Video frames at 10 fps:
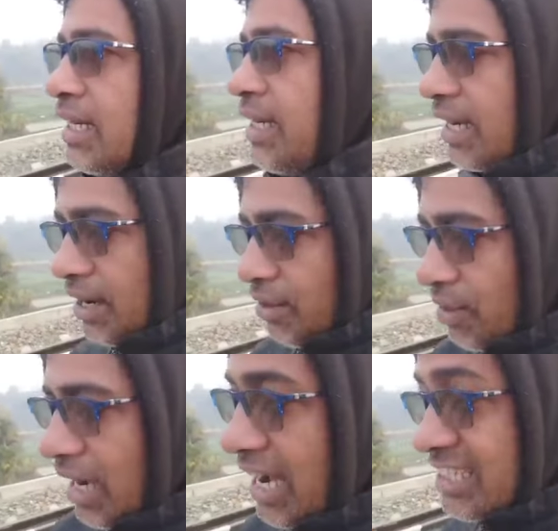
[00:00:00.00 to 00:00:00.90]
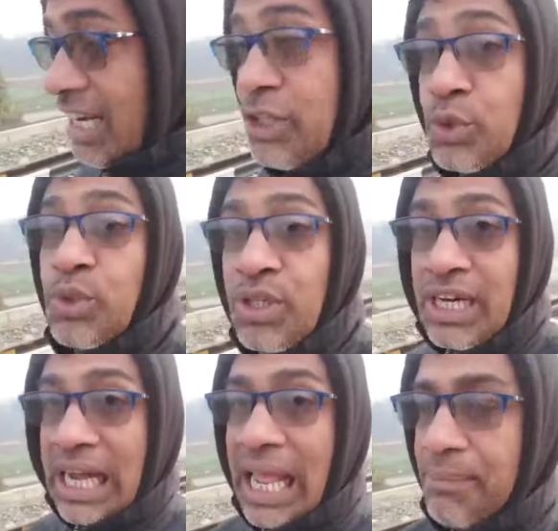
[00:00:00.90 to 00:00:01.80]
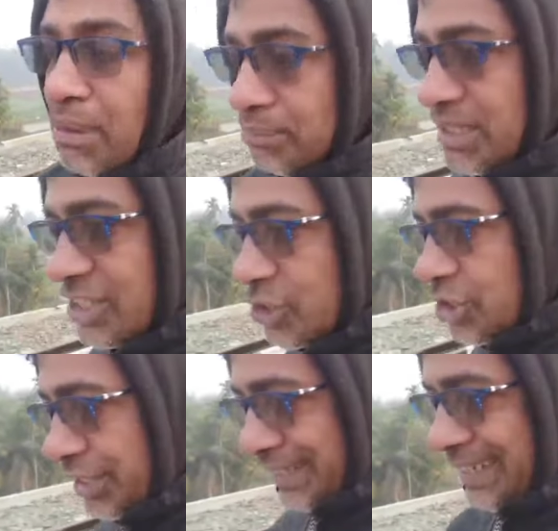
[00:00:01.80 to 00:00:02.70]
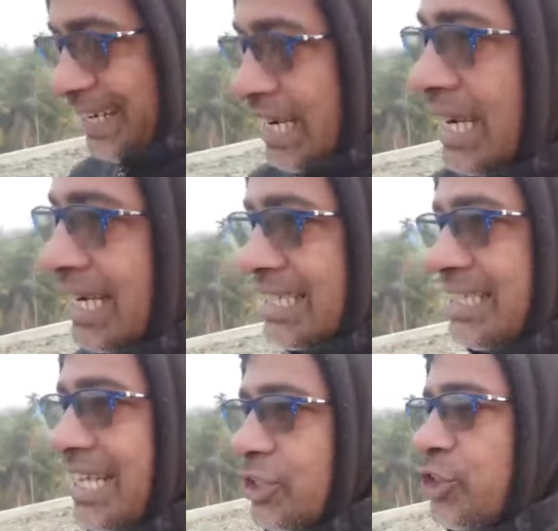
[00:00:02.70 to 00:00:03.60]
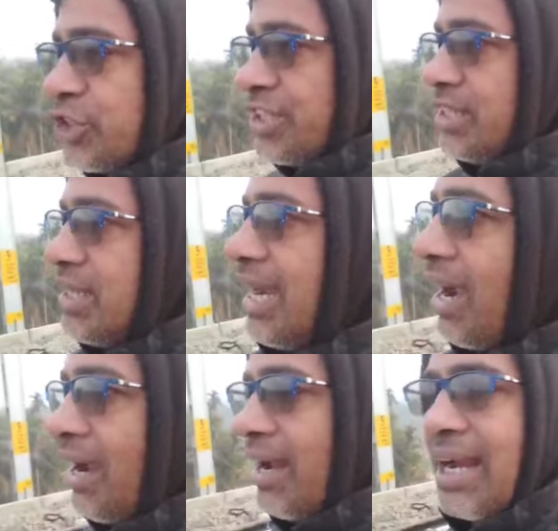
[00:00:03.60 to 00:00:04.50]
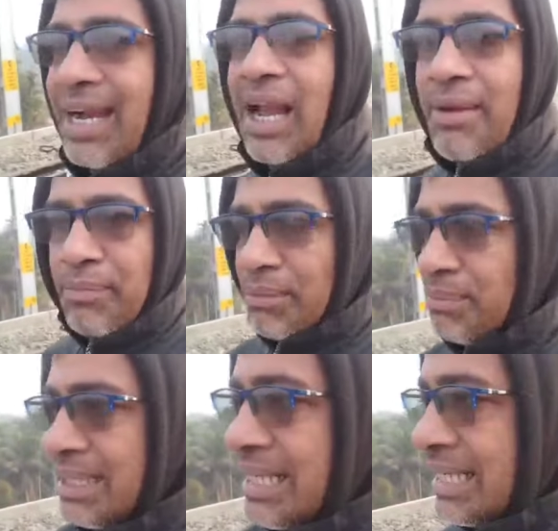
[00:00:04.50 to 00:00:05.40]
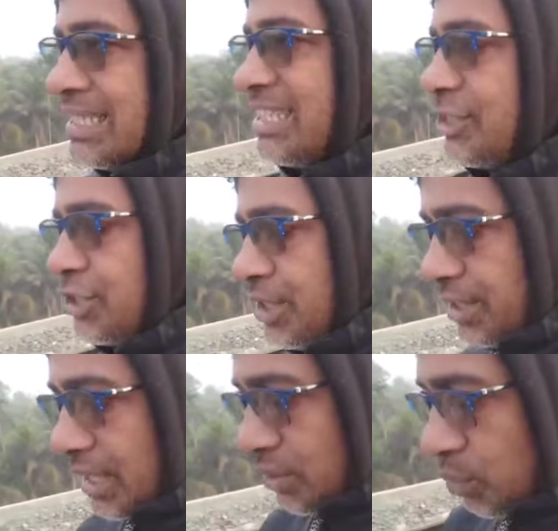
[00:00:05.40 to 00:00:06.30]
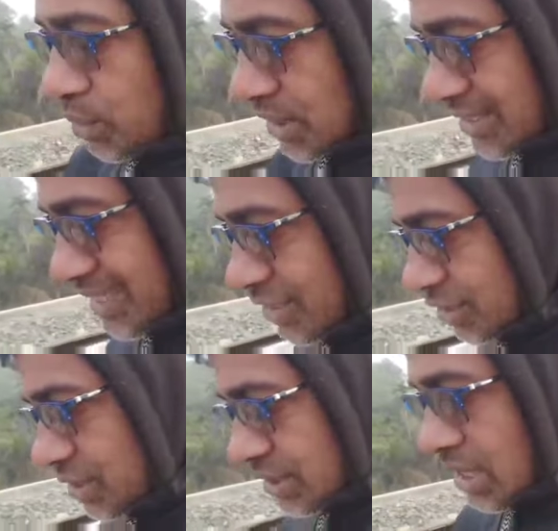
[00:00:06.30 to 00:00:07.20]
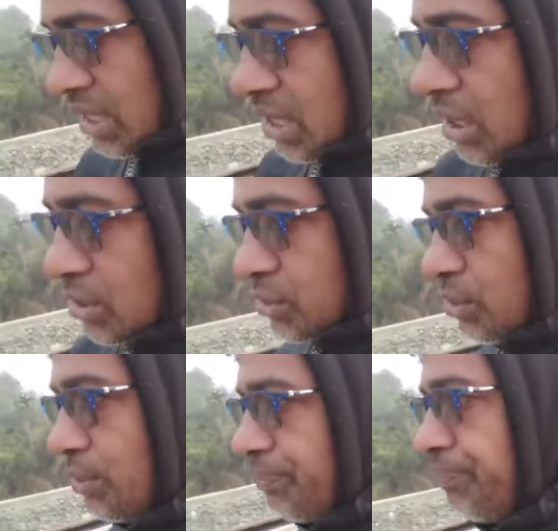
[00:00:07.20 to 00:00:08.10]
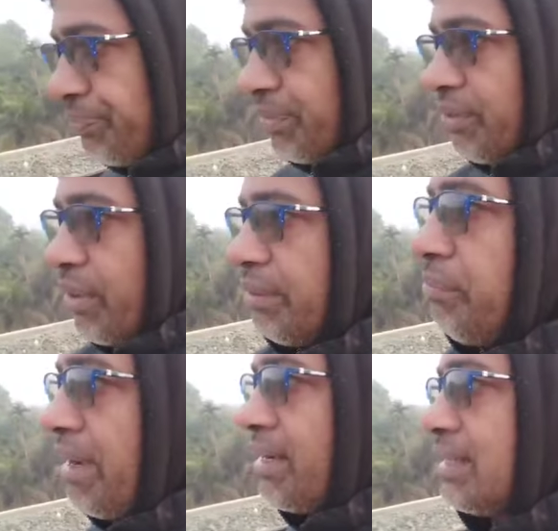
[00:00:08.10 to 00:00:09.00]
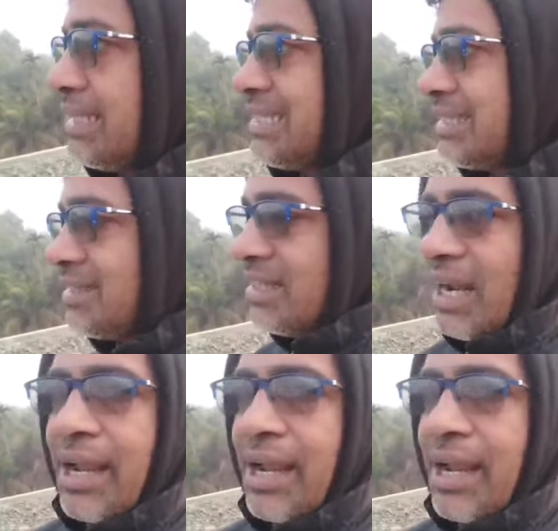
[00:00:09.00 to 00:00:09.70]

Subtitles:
Now I try to climb up this tree. There is a tree. I climb up the tree. And which are sentences also you can make. There is a tree.